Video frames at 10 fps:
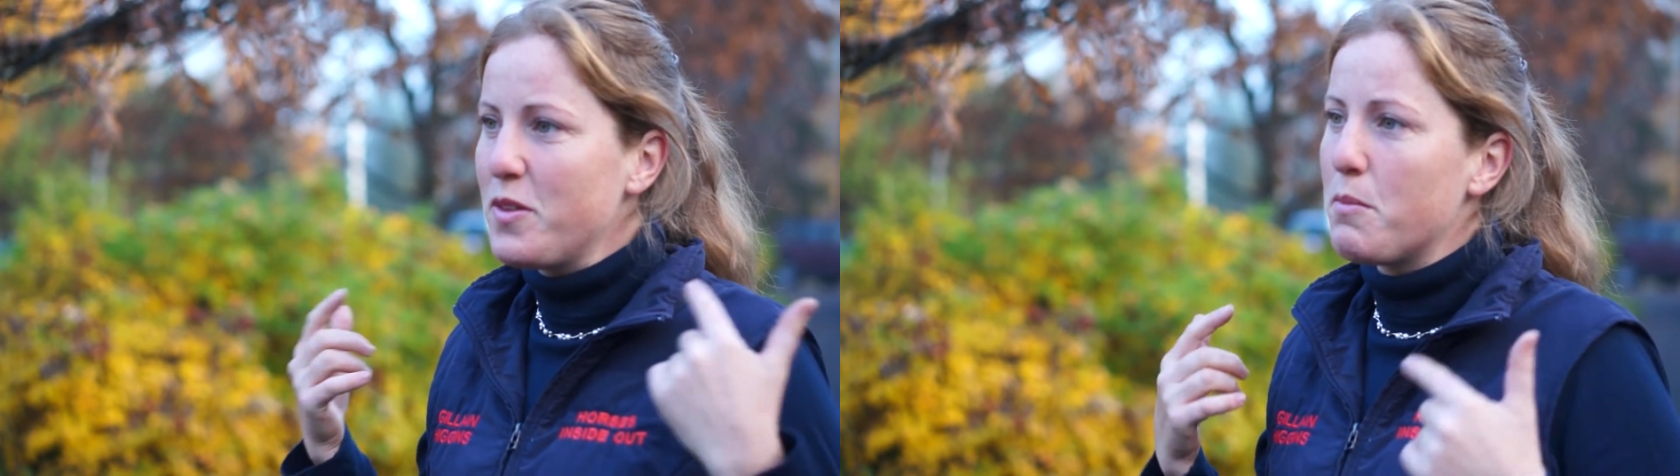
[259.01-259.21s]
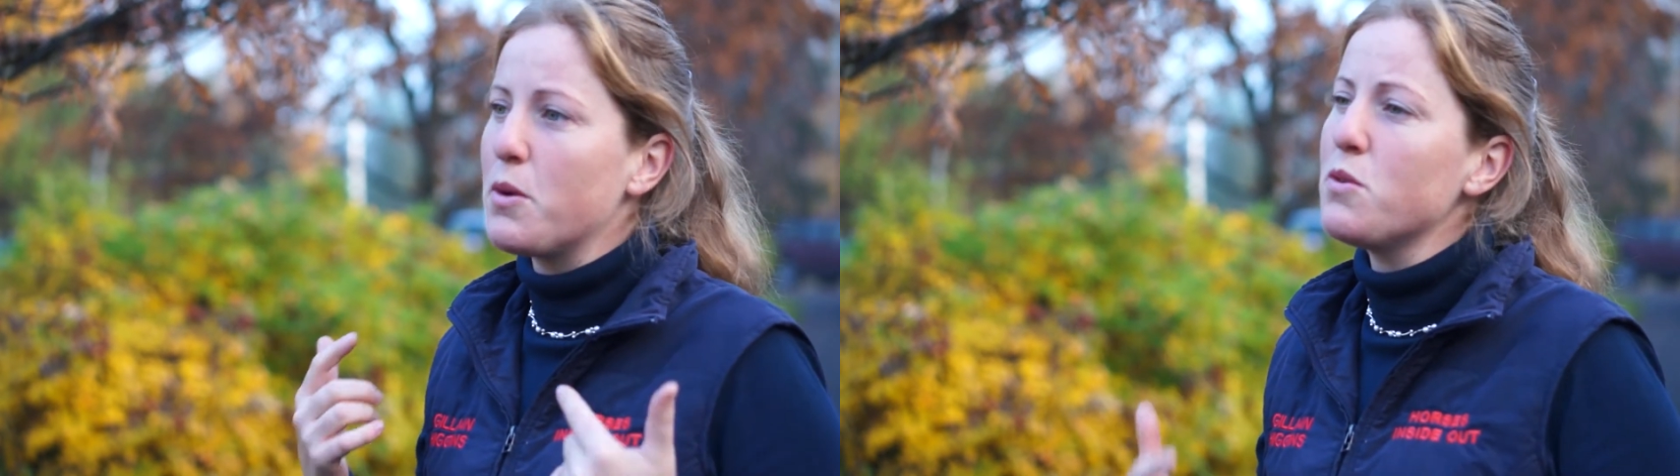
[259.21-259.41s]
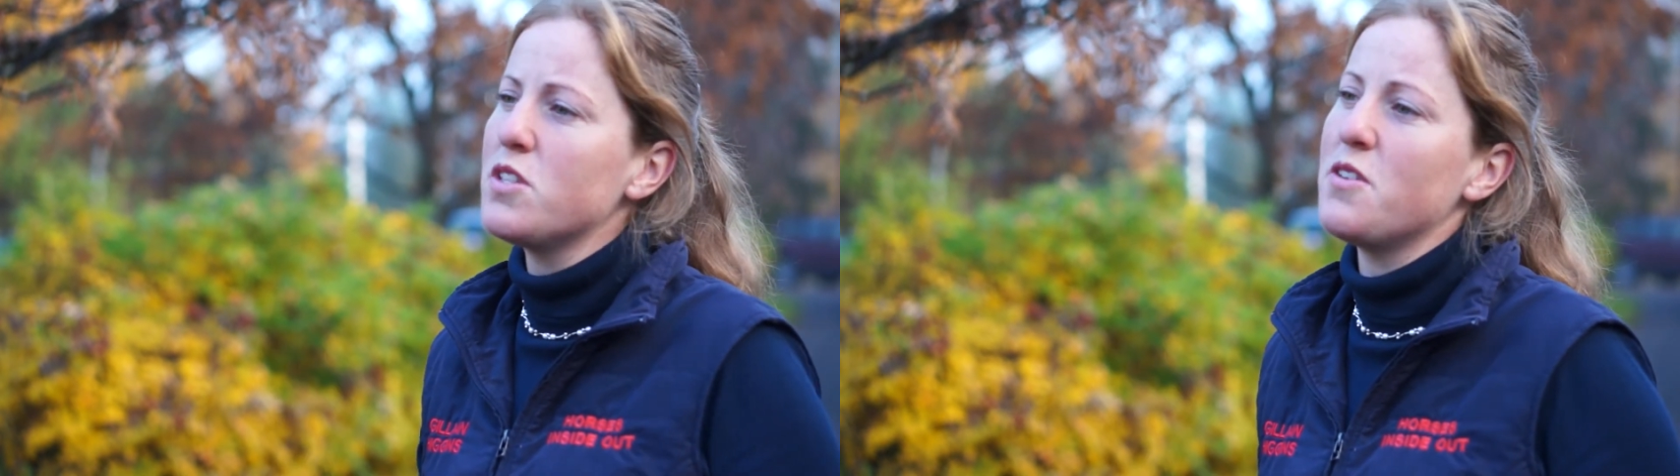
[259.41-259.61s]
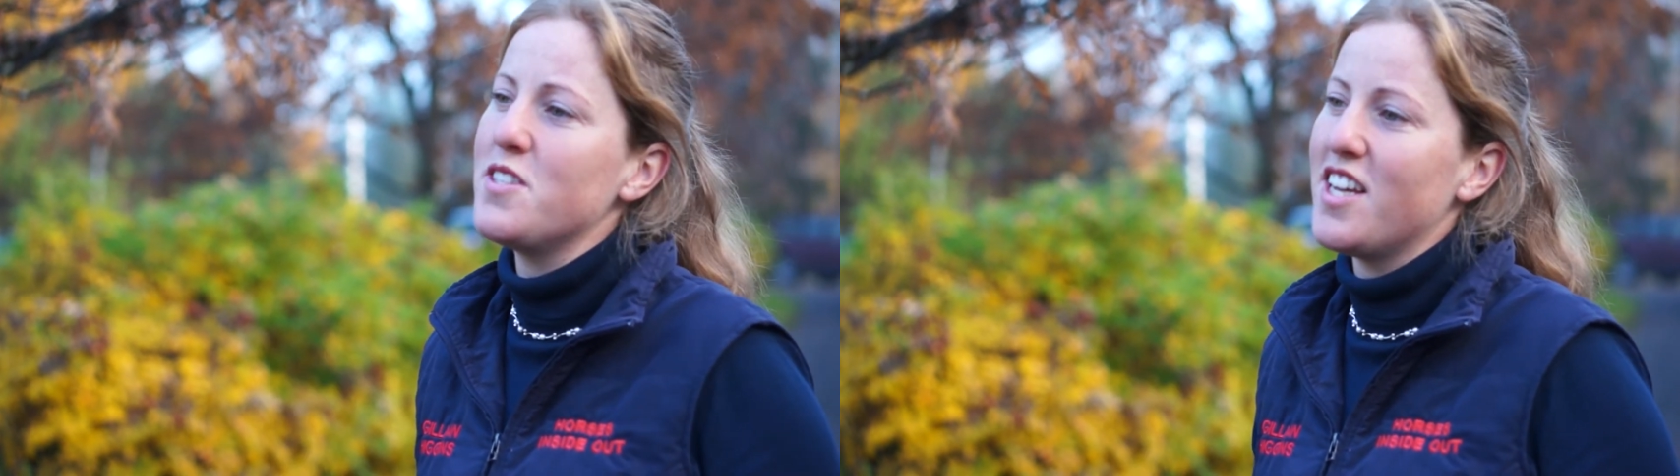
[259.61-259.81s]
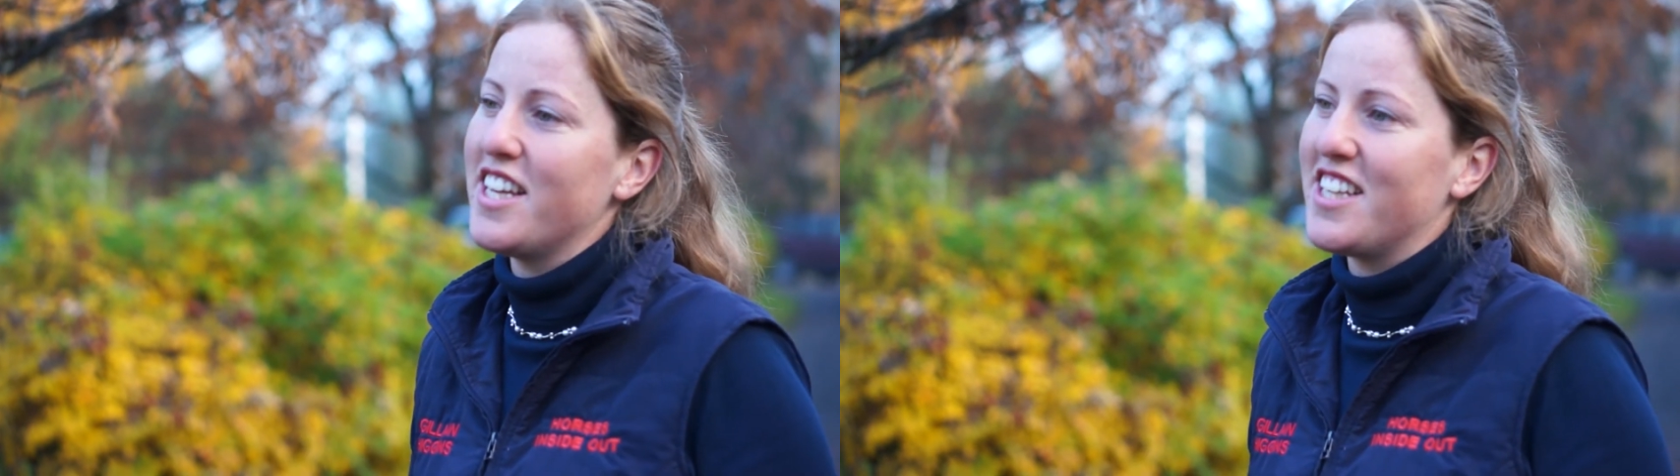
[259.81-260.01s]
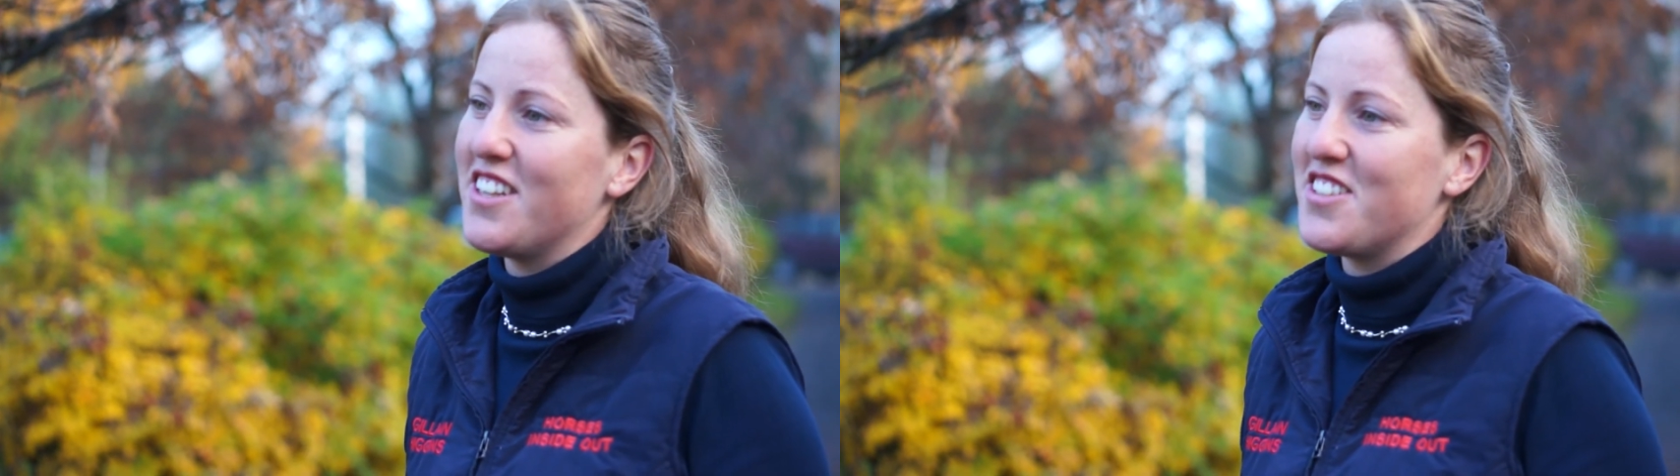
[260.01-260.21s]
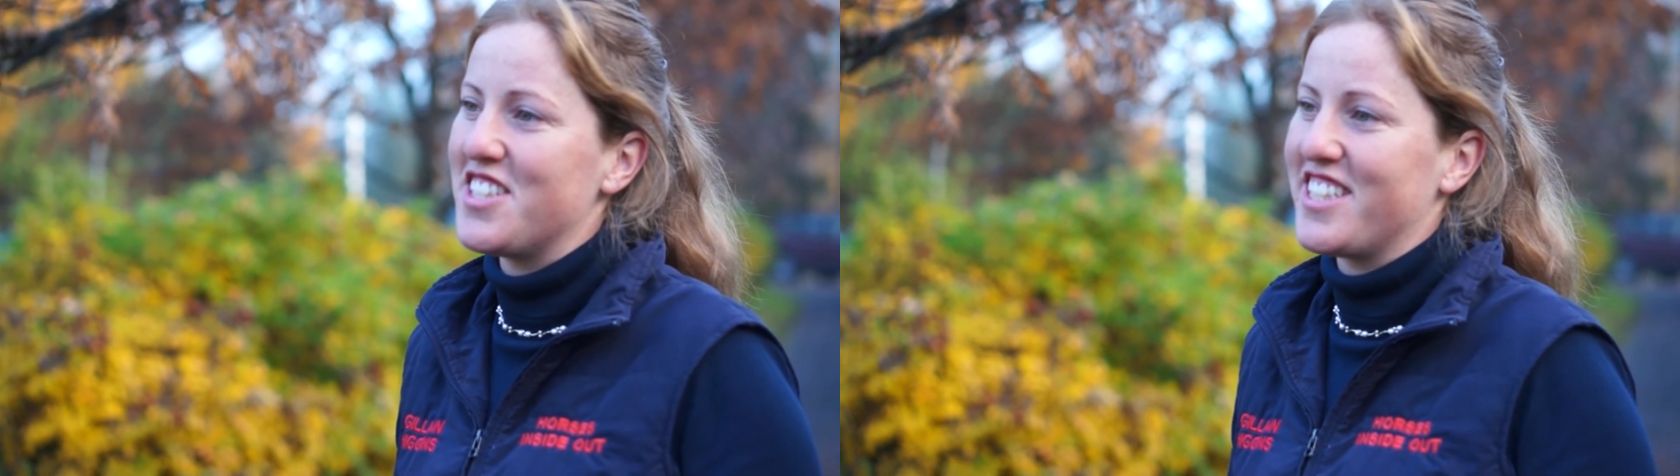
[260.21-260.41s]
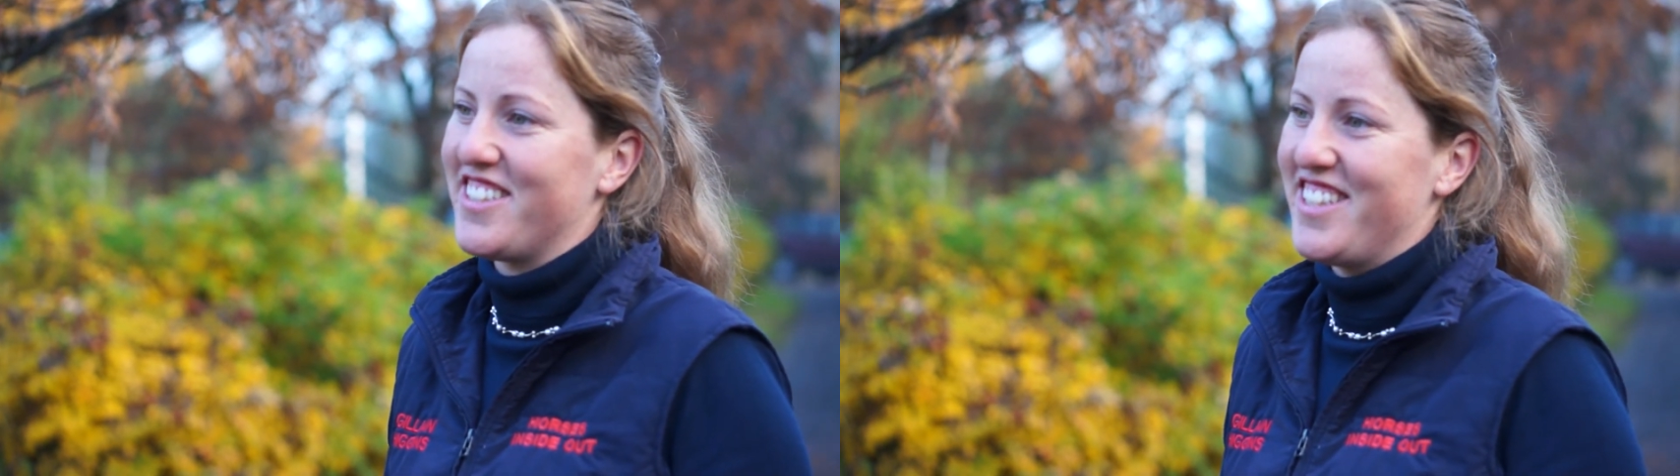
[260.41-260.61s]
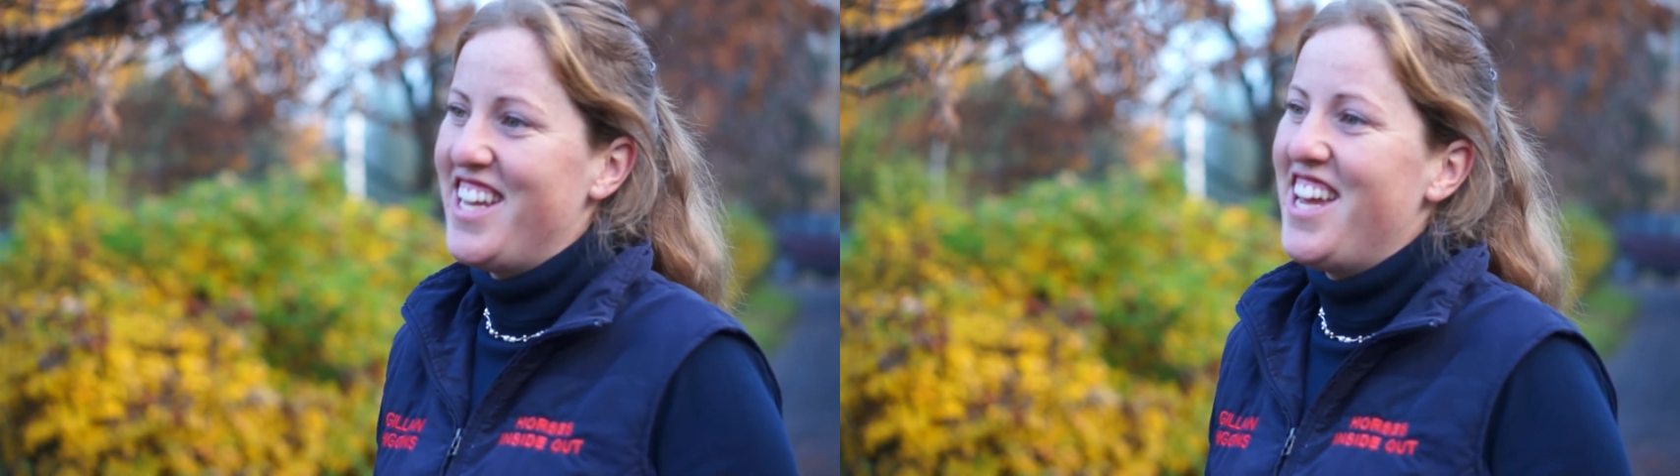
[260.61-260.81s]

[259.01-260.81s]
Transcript: but also psychological